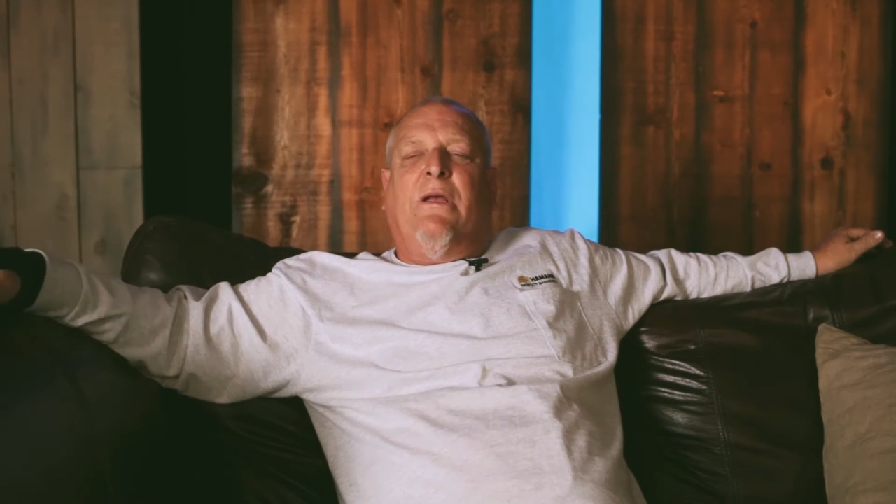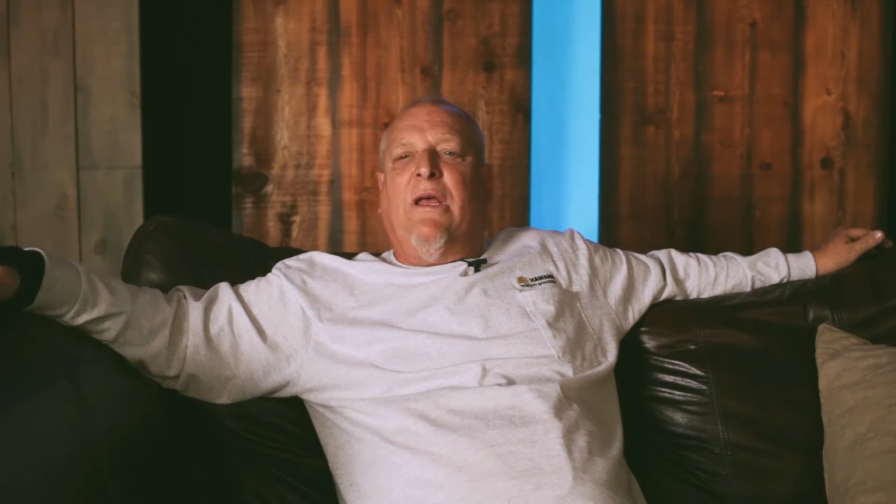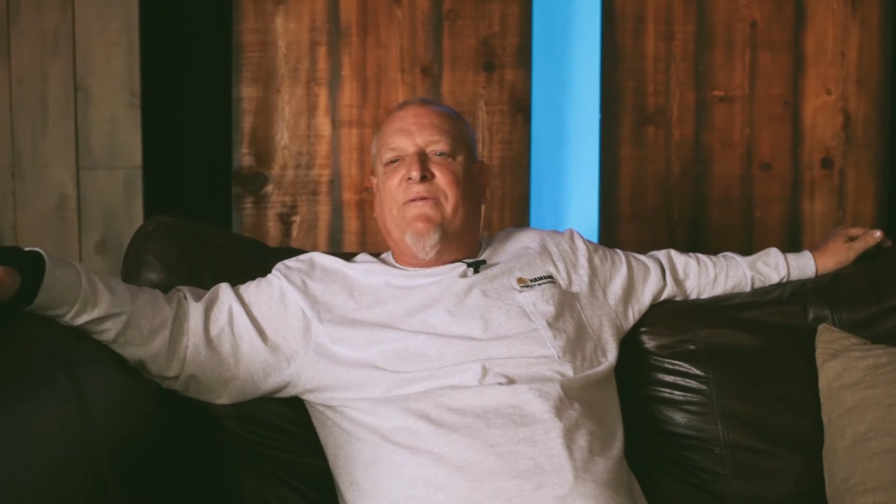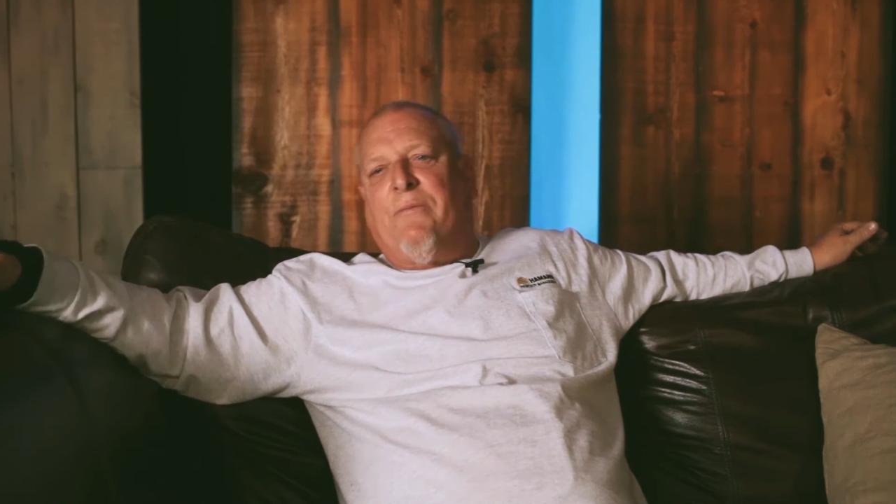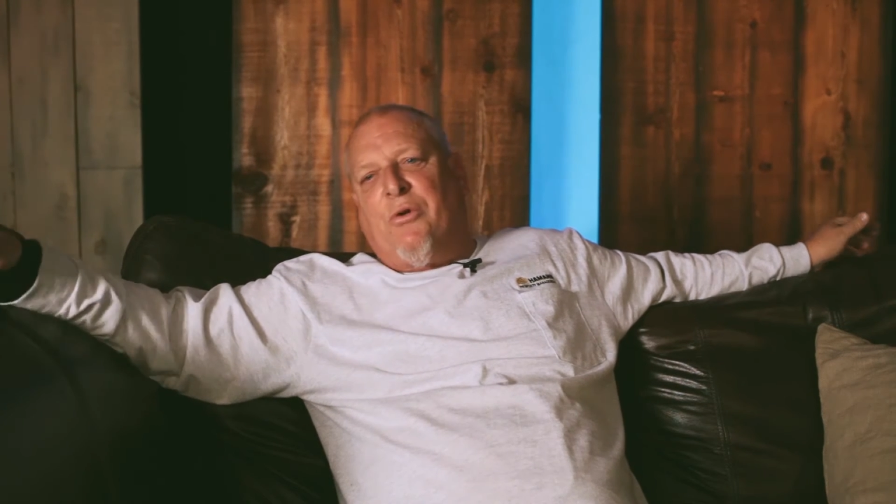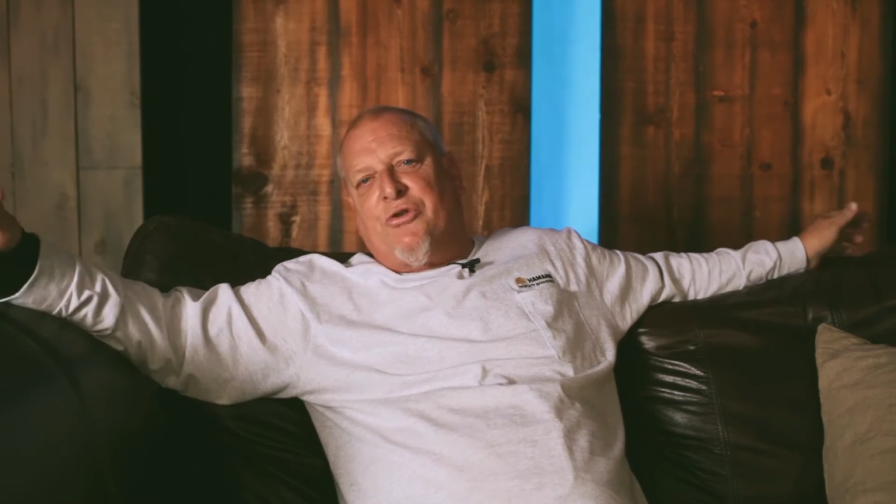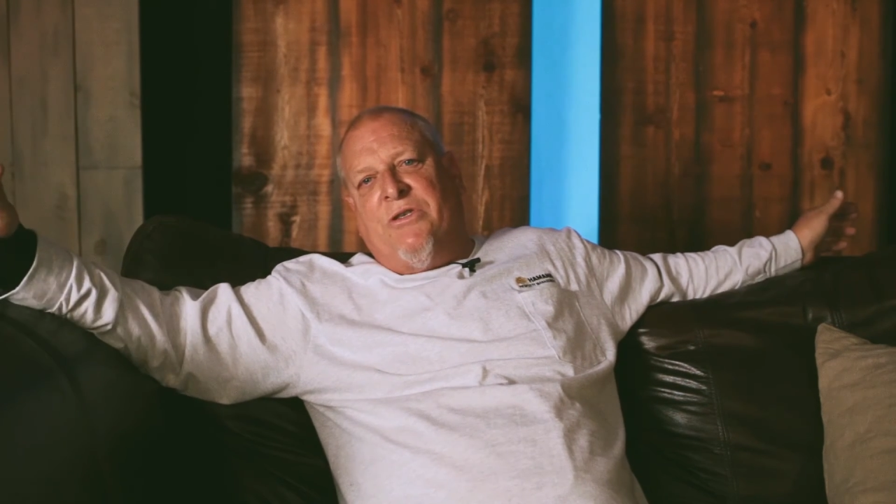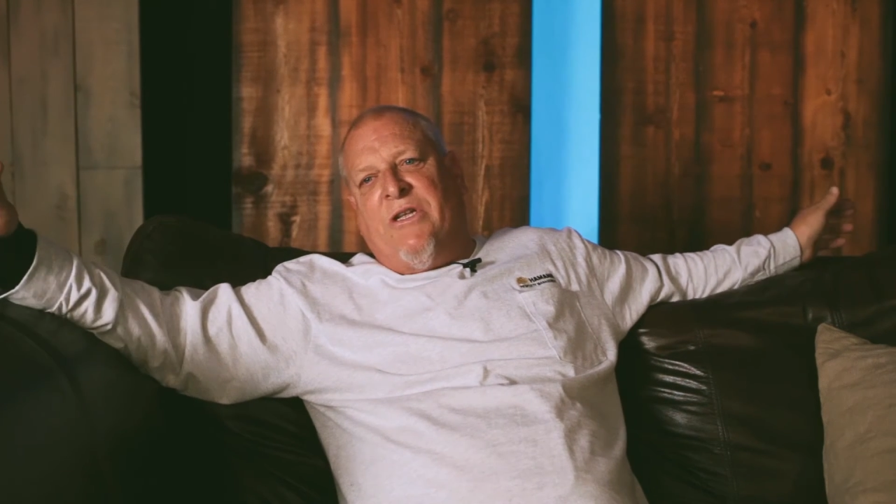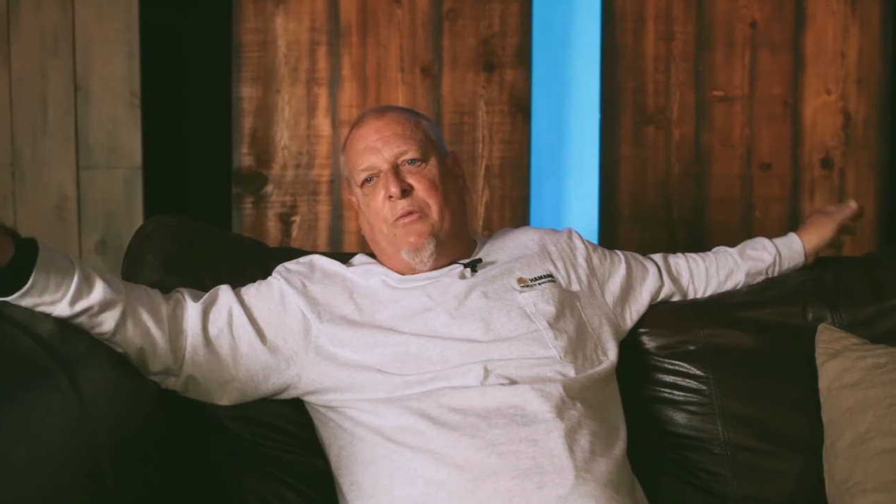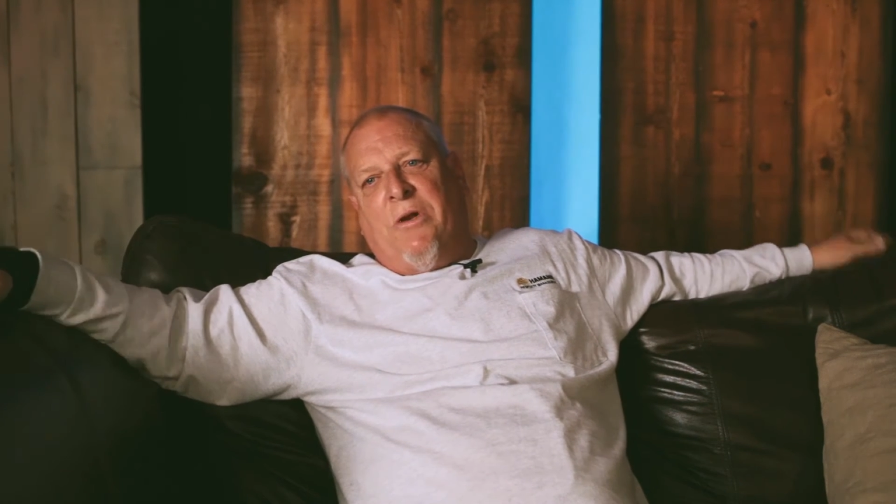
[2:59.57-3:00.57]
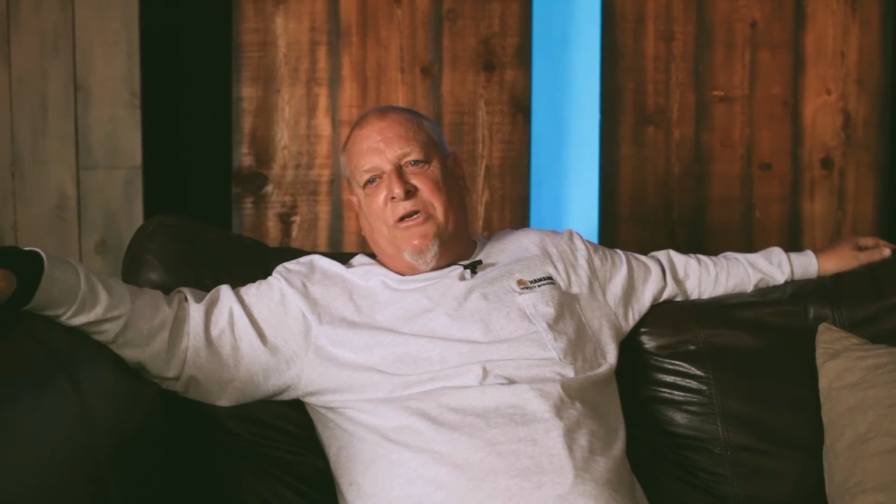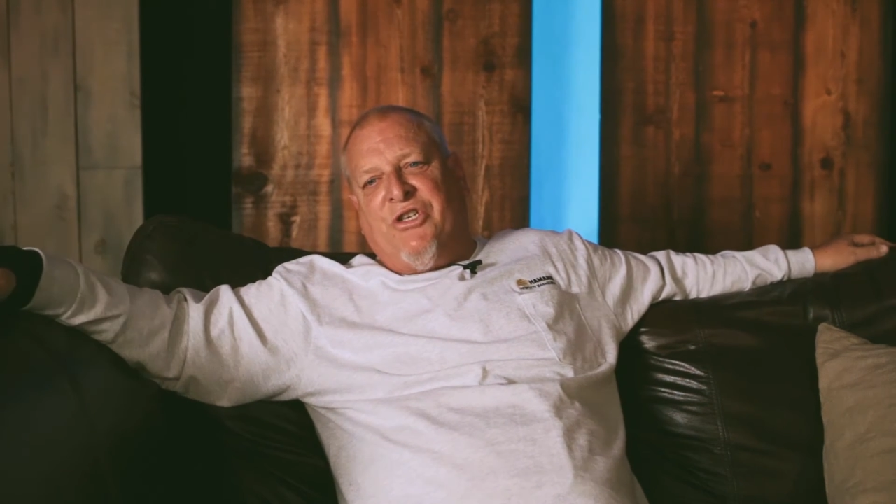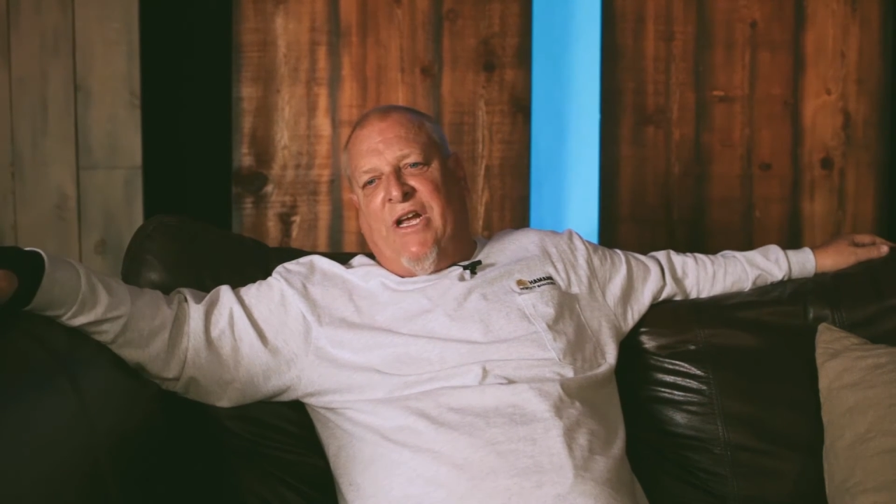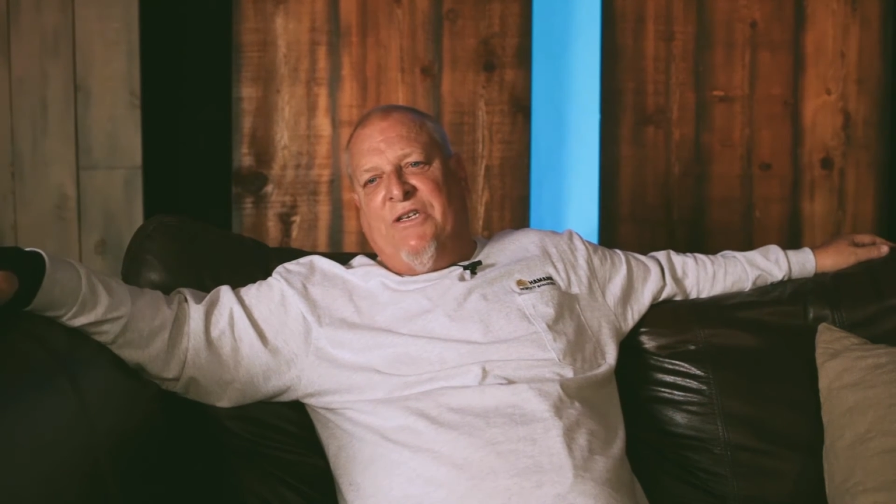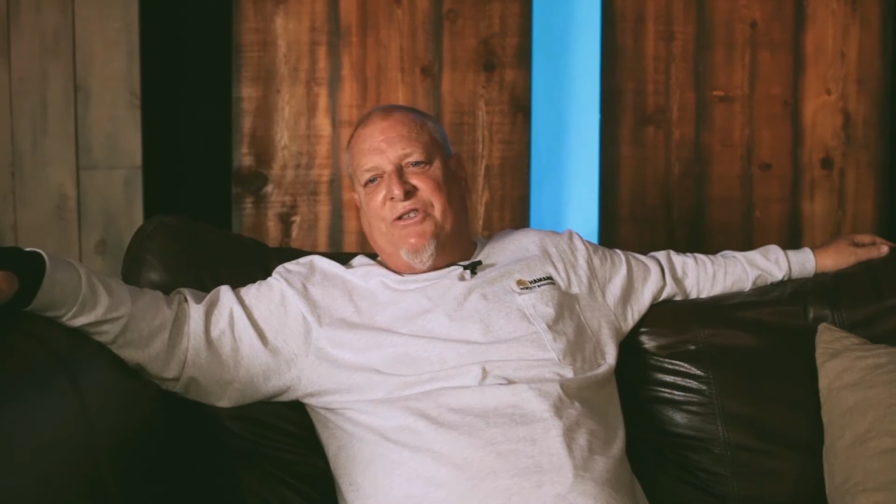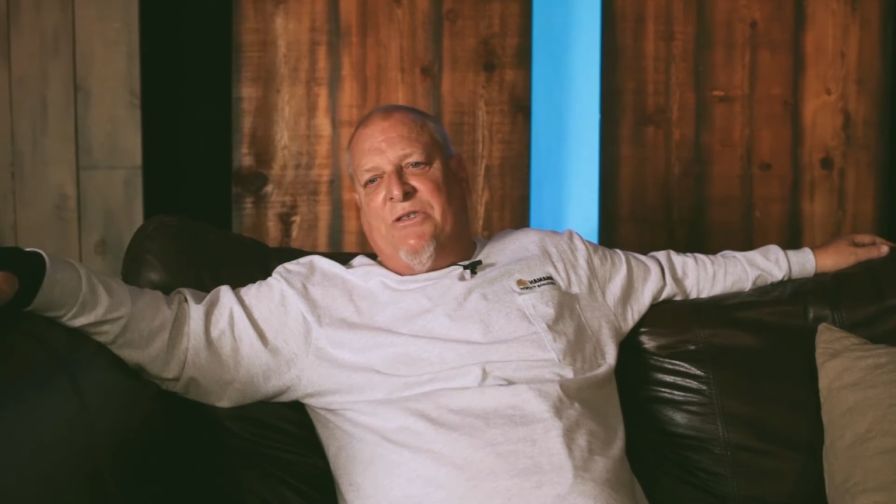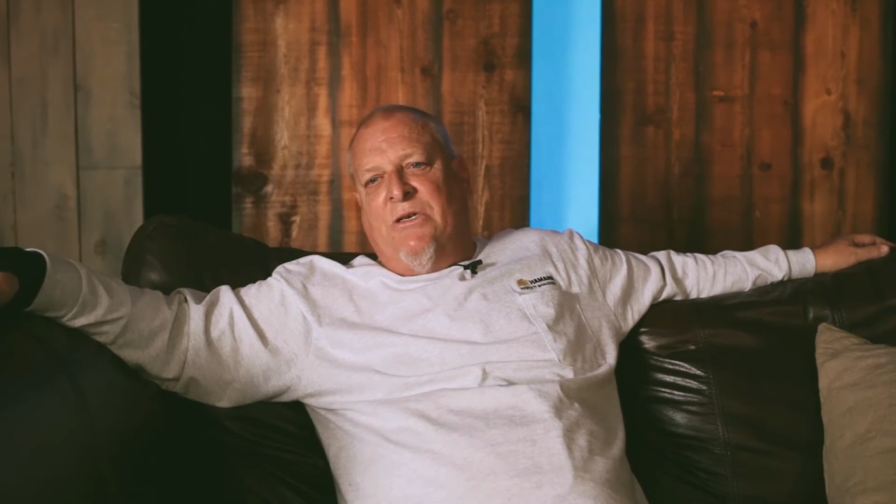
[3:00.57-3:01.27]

If a person didn't want to change,